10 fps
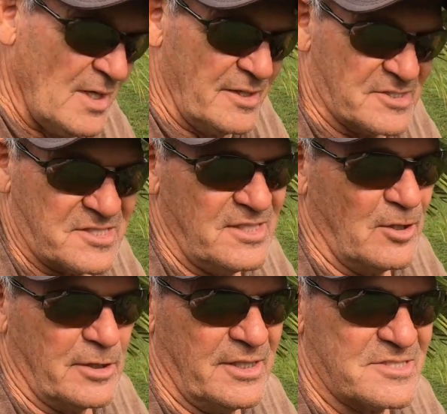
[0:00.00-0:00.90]
The seat
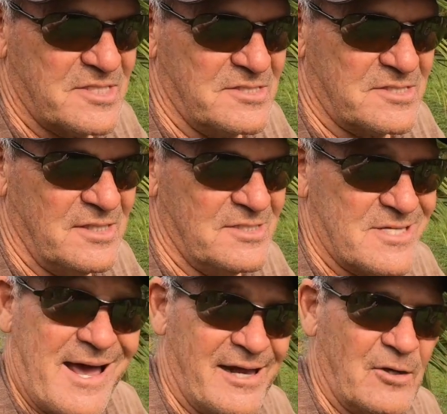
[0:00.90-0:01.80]
on this is
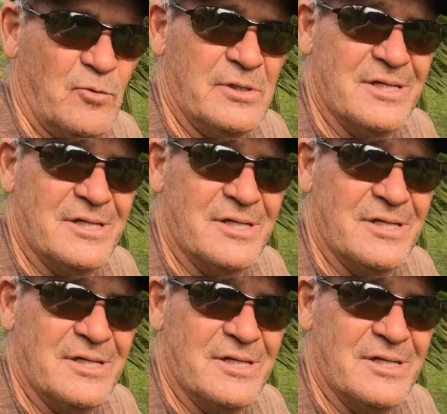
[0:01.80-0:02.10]
adequate.